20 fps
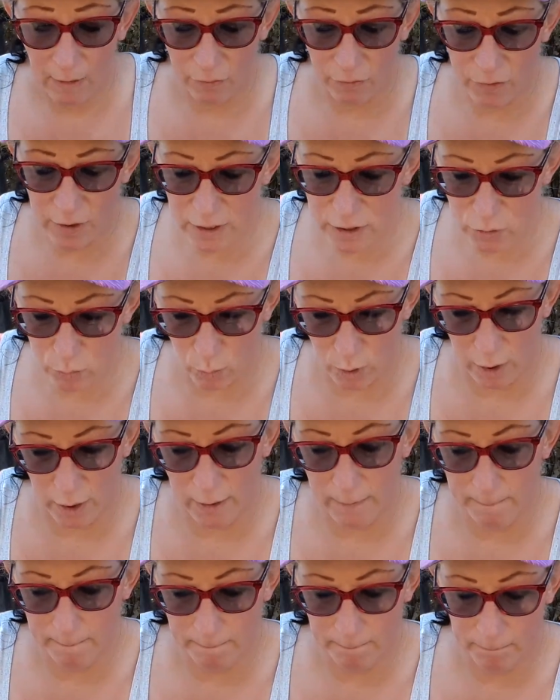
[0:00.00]
This
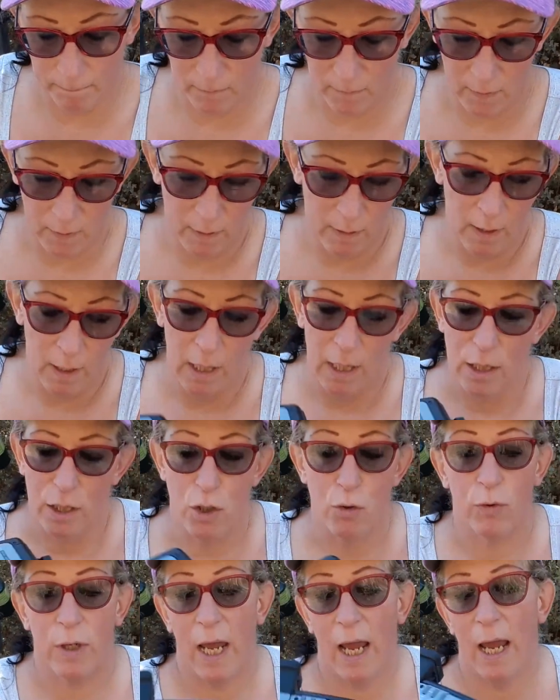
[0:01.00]
one
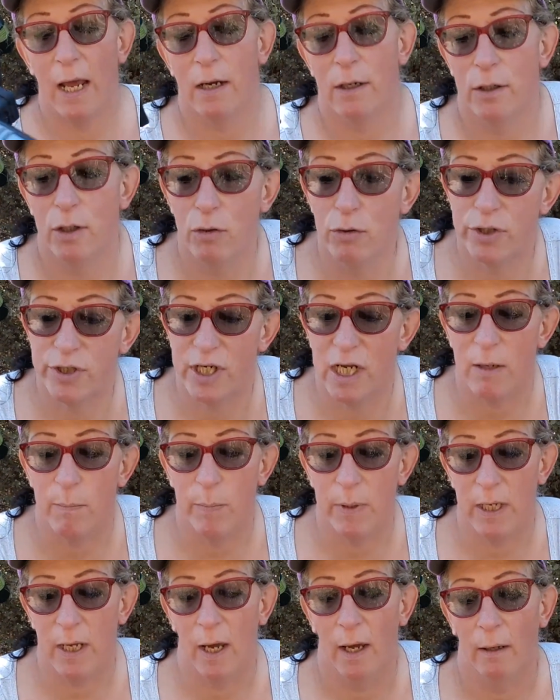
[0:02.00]
you can't do
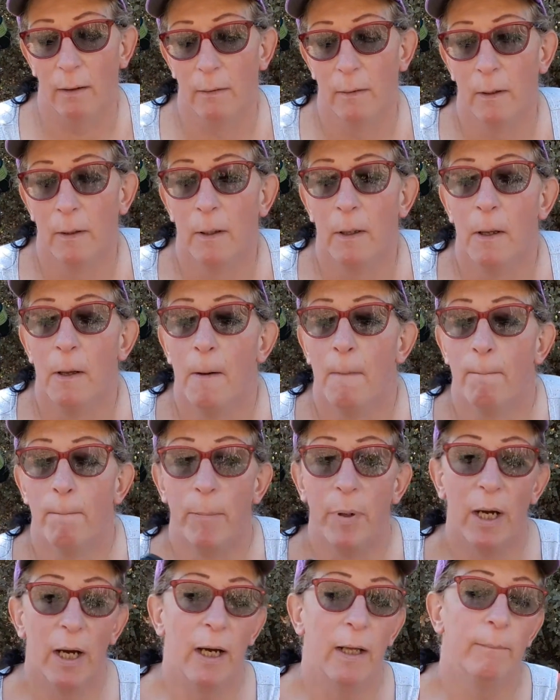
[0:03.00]
sepia,
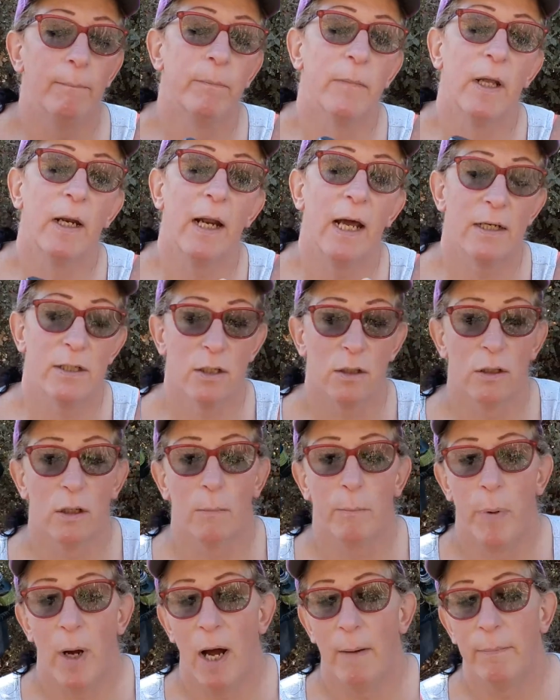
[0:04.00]
but it has a
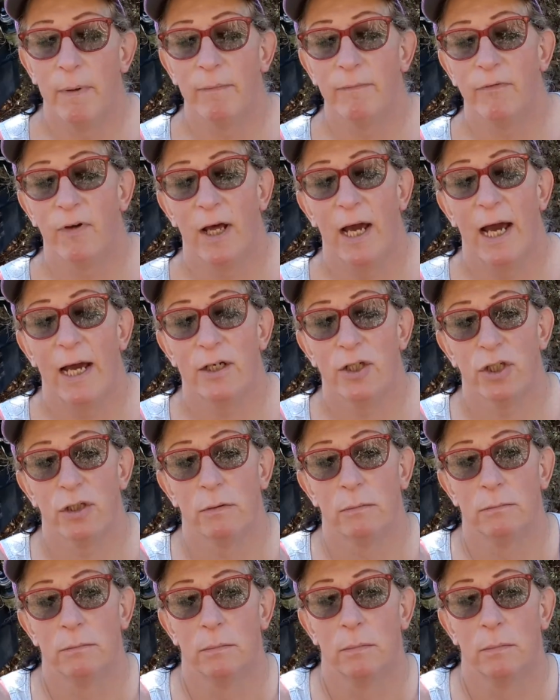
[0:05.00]
little pop-up flash.